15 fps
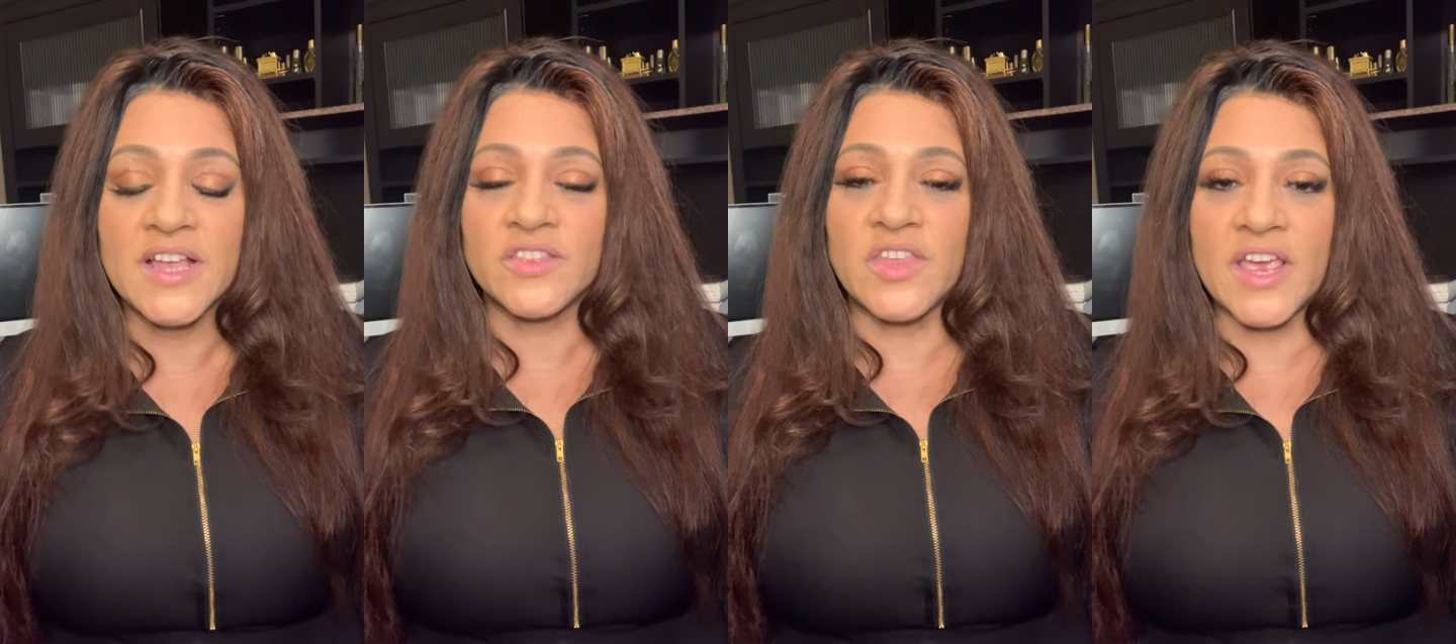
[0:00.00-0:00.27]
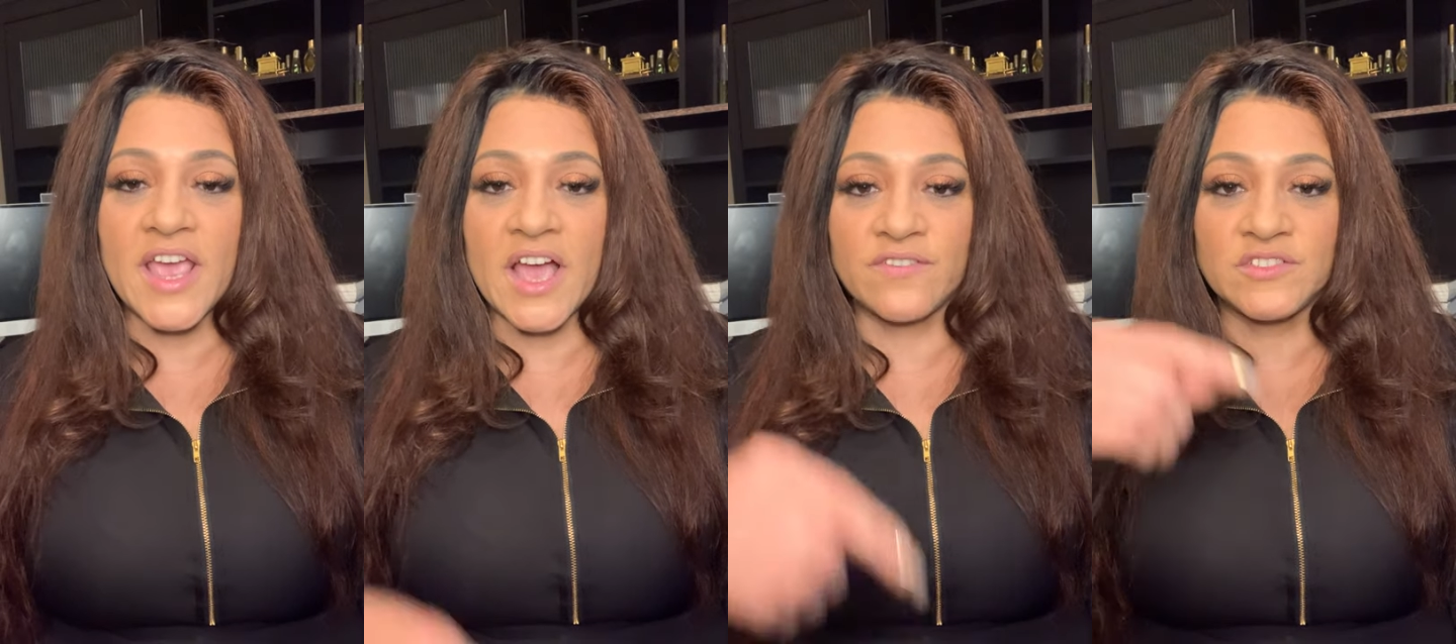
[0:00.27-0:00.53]

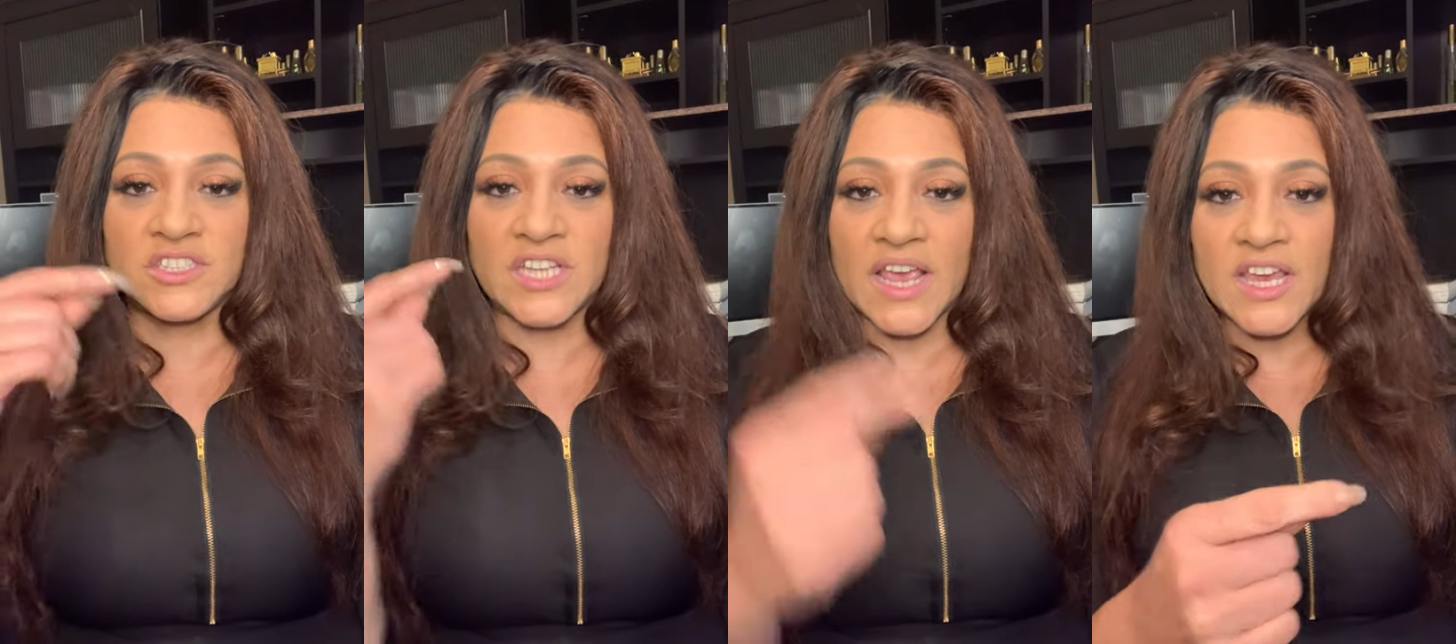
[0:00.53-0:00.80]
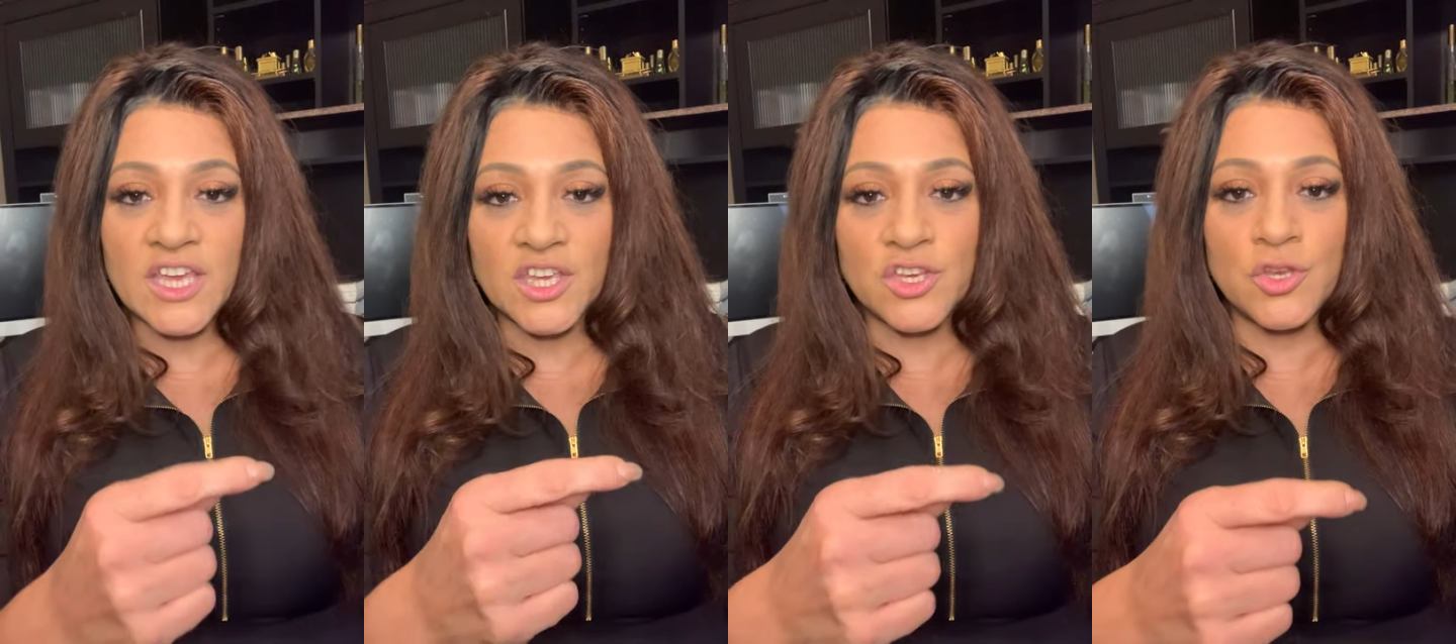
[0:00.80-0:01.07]
They have
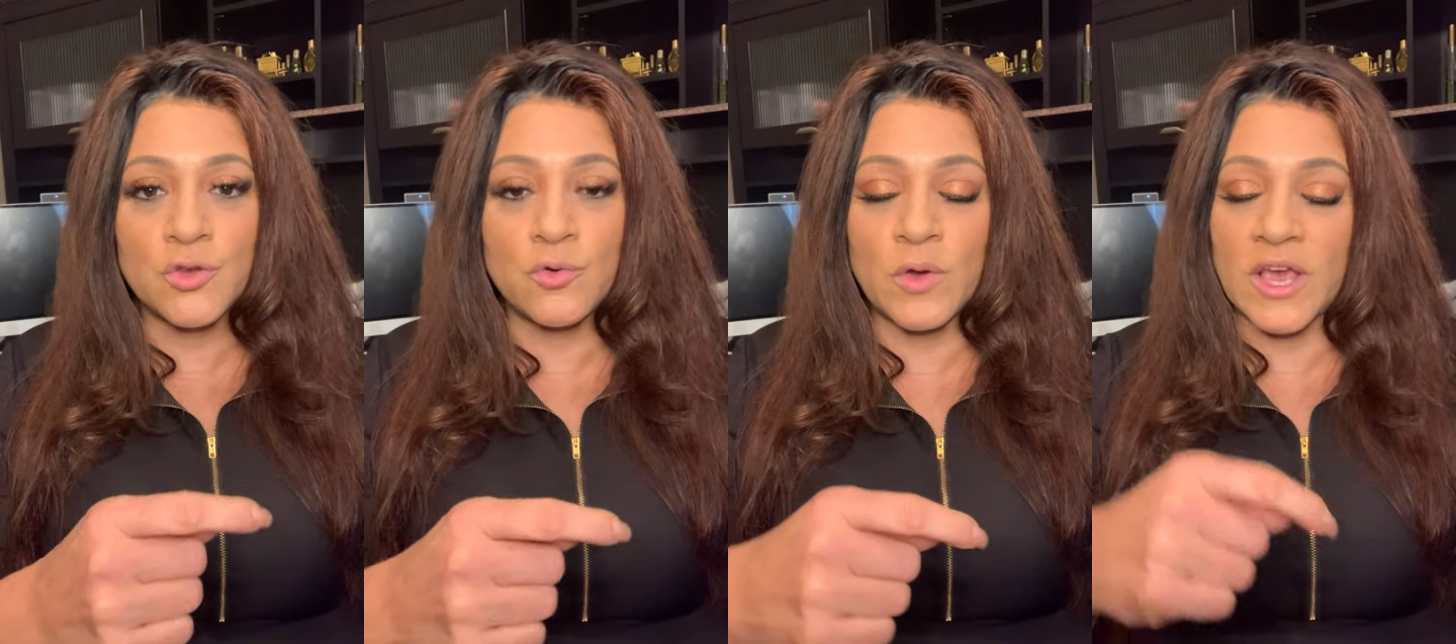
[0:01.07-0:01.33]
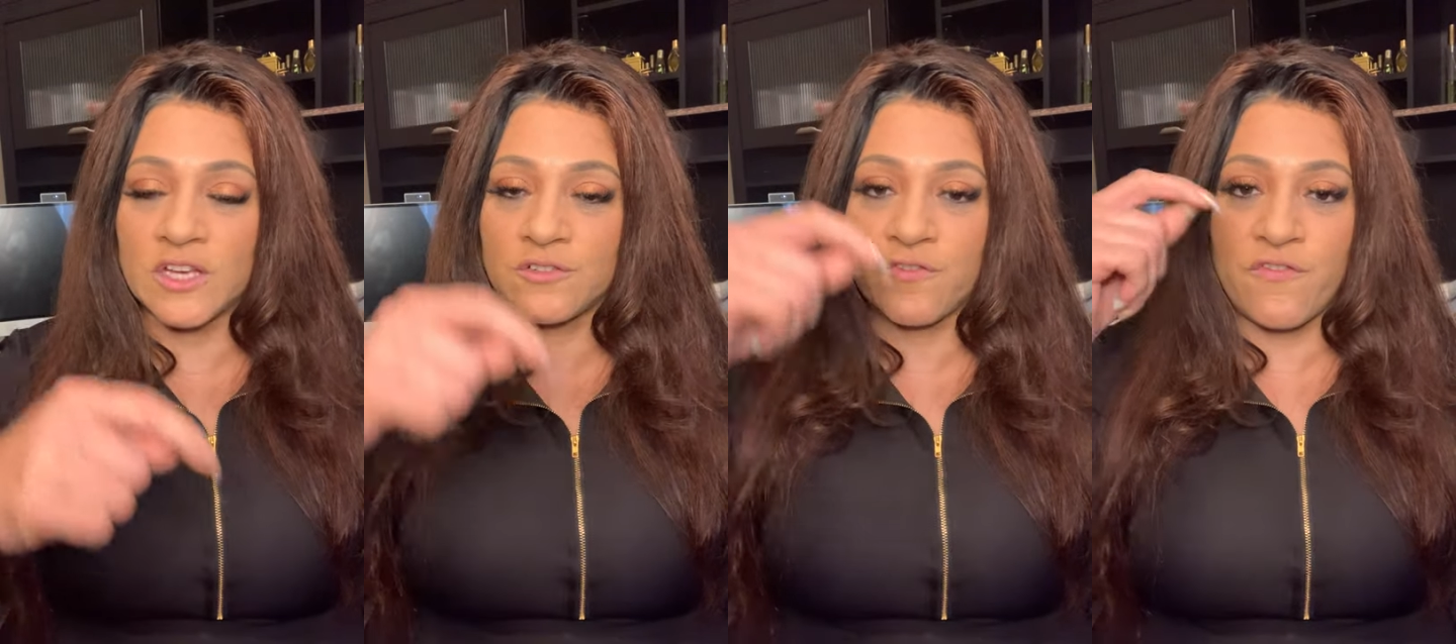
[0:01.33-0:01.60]
taken you as